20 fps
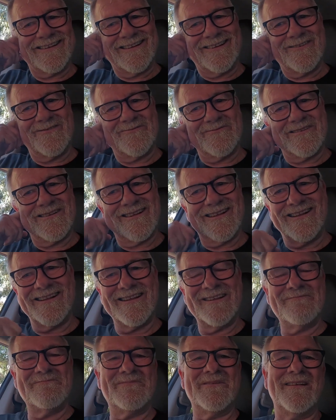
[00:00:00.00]
you know, we don't
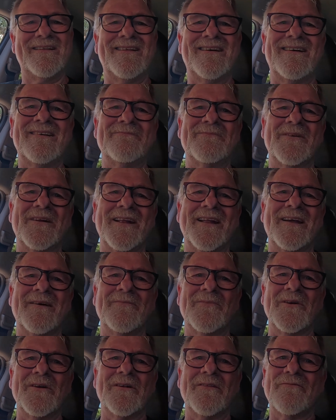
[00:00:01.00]
need to pay that money a
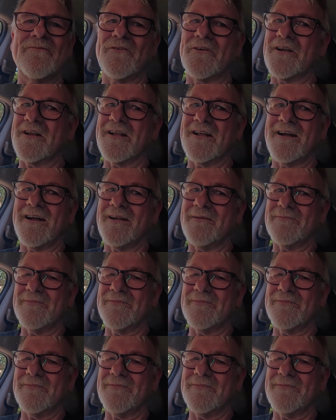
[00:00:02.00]
month for a car,